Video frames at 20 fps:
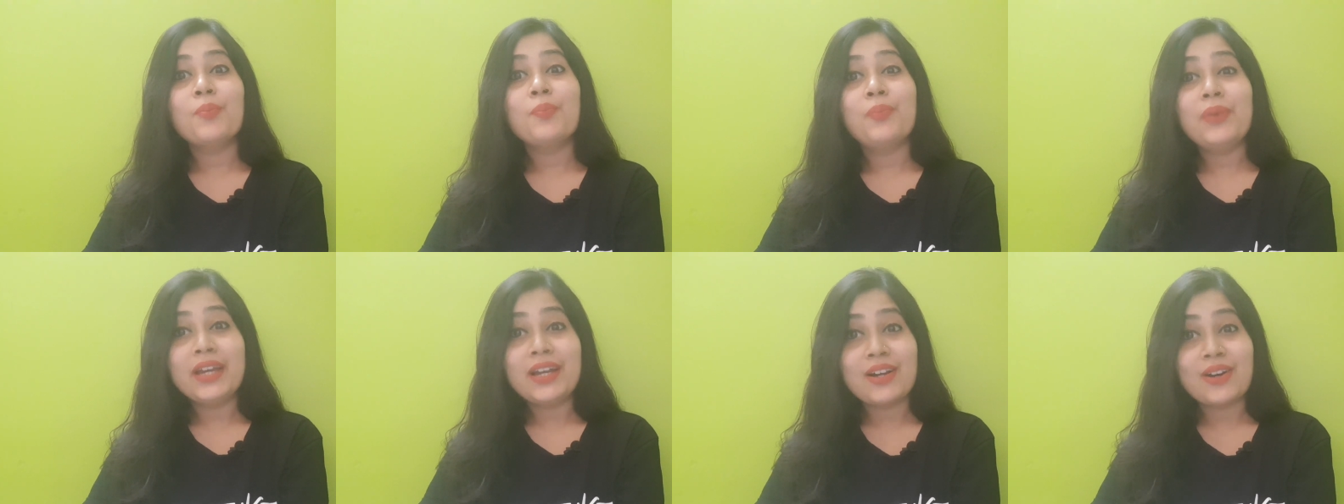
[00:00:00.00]

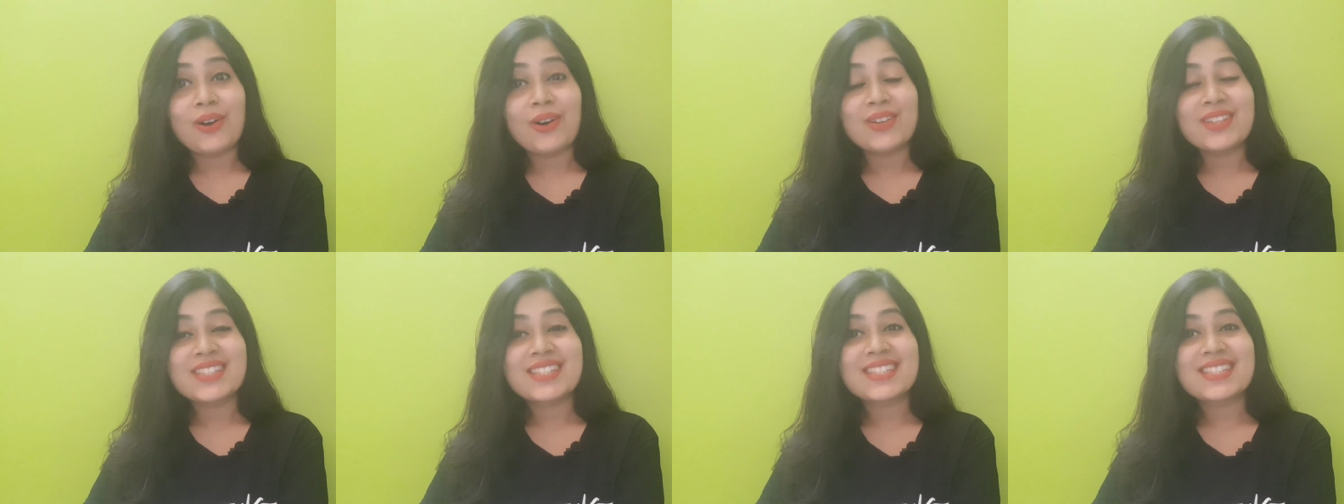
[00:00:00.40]

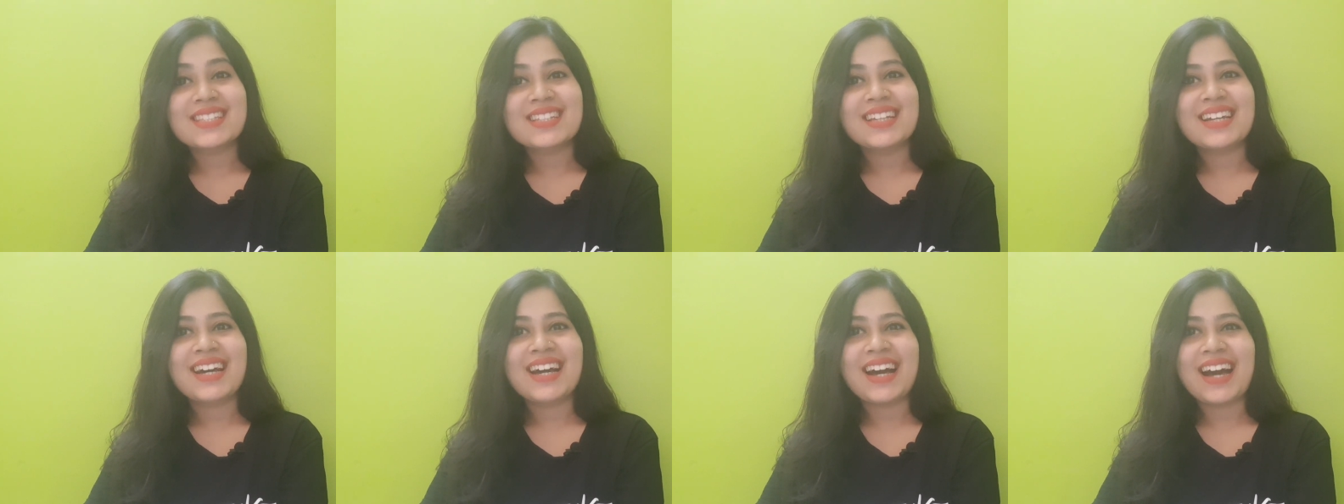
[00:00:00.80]
because
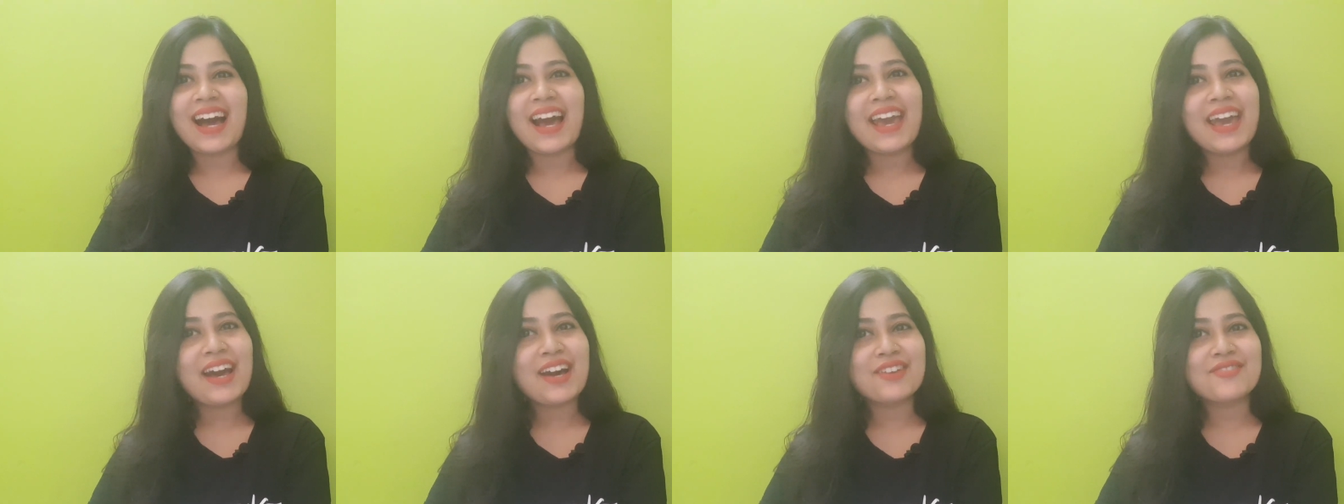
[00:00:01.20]

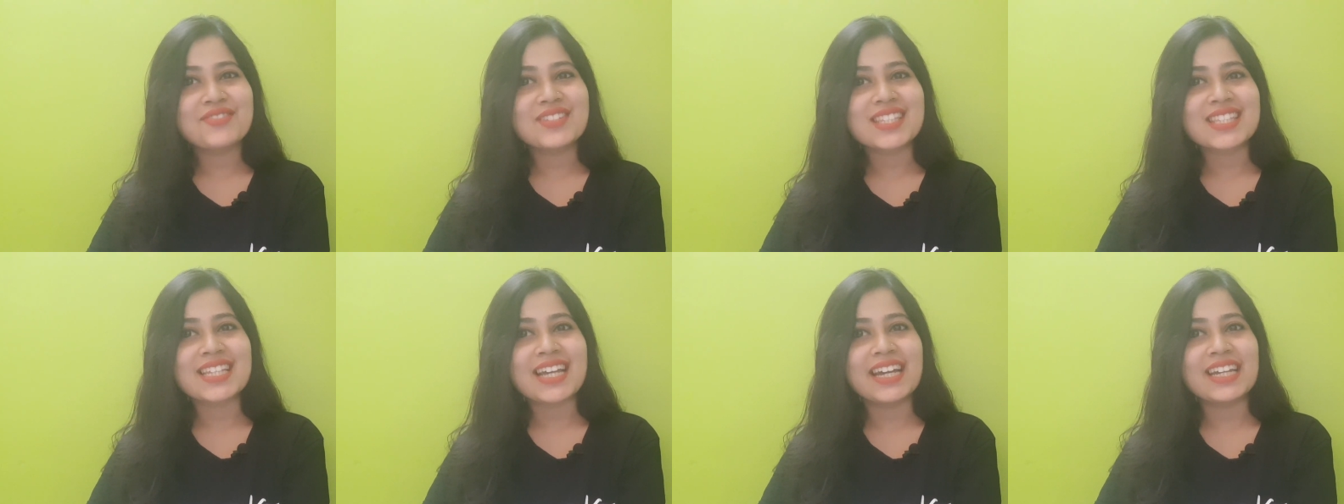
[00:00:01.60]
I have
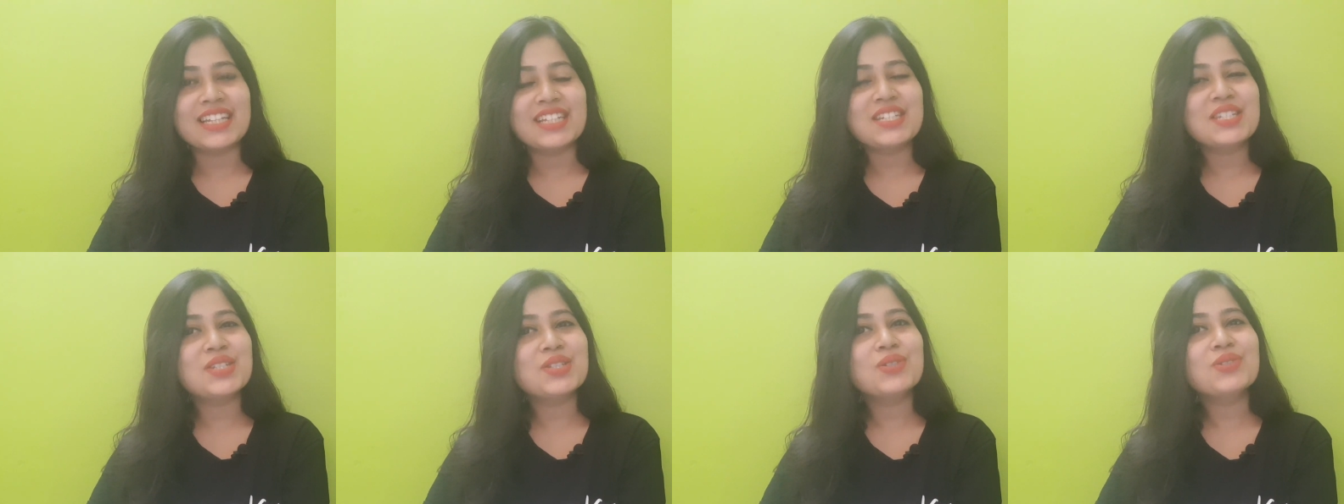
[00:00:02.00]

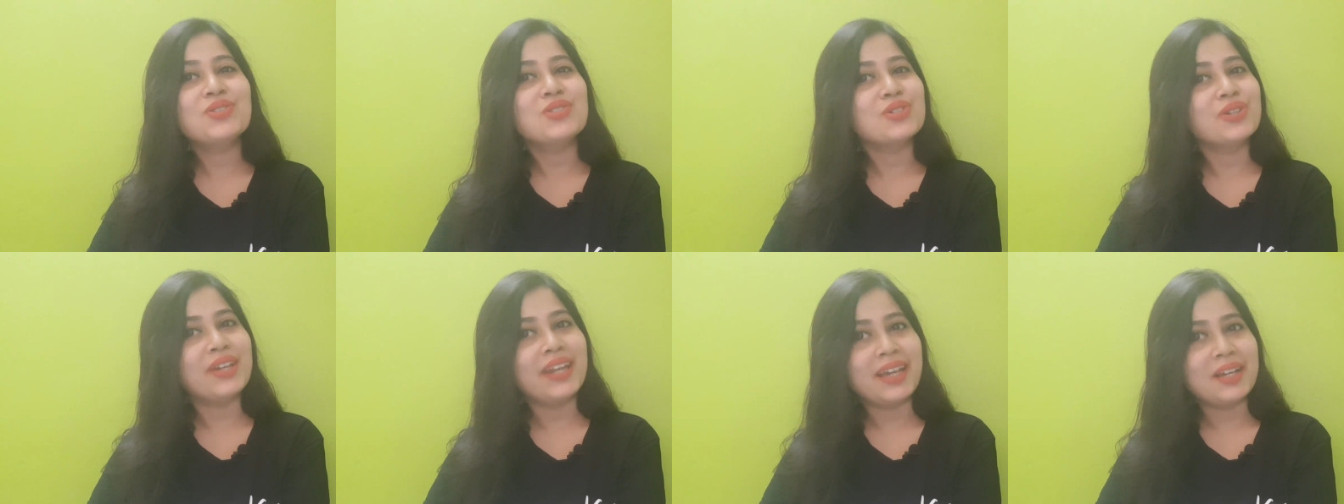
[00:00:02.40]
decided to
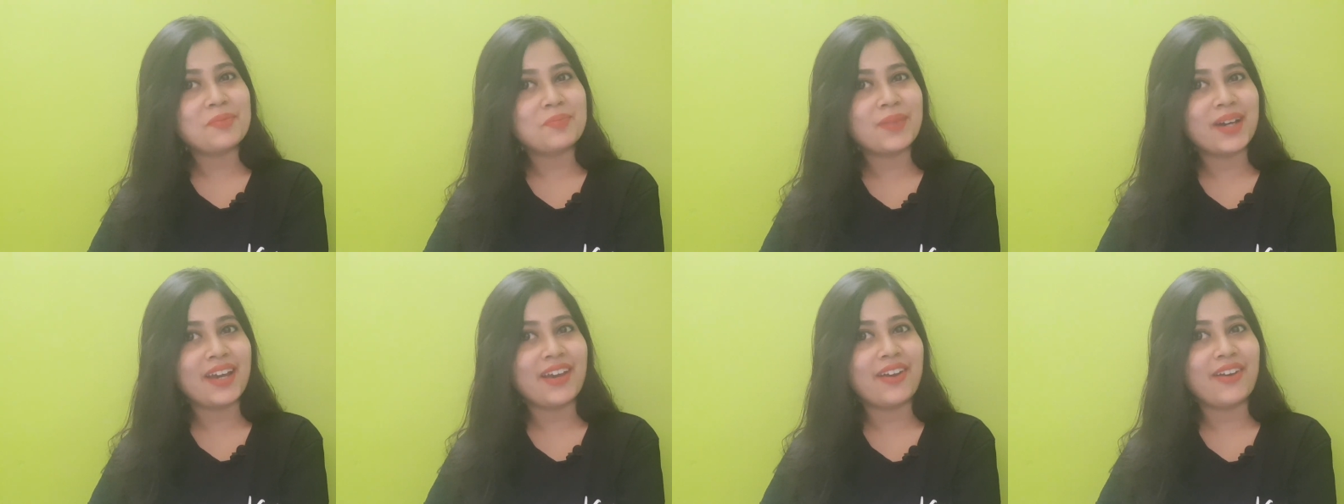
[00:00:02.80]

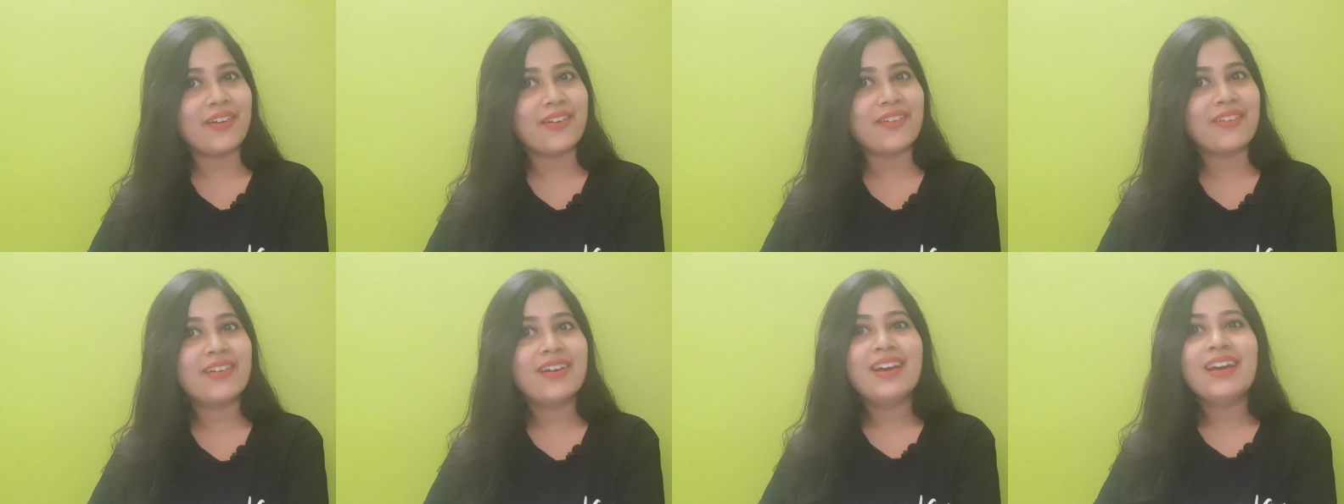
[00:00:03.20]
donate my
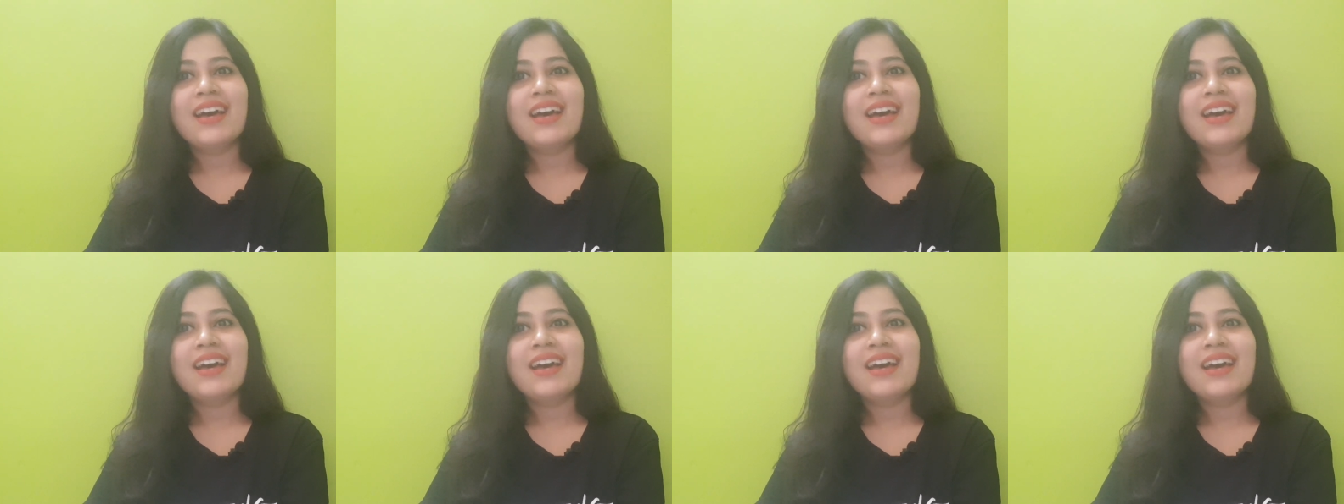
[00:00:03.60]
hair.